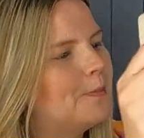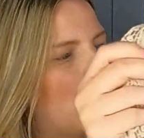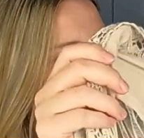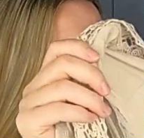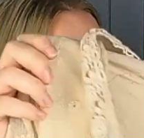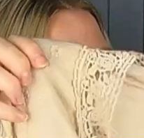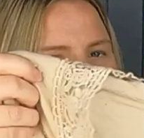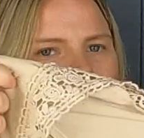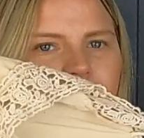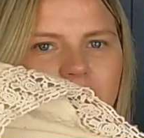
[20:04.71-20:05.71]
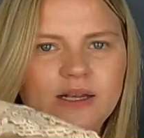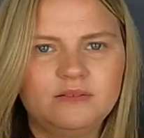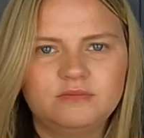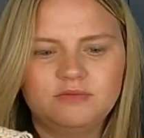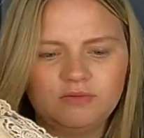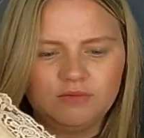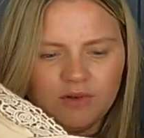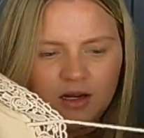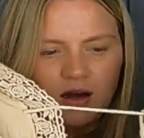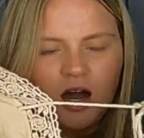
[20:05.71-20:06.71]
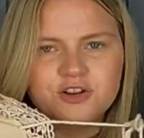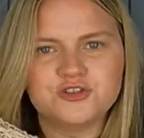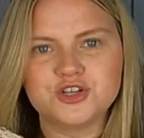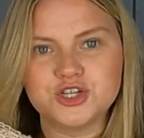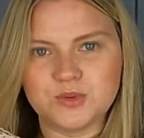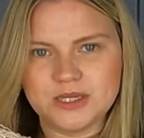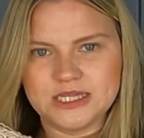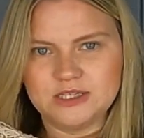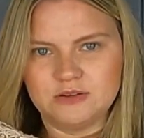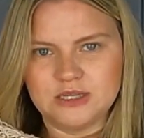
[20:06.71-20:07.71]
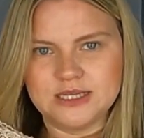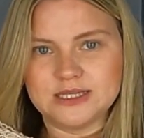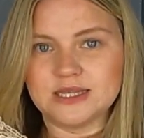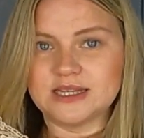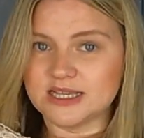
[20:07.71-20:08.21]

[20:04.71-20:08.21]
But I mean, $120,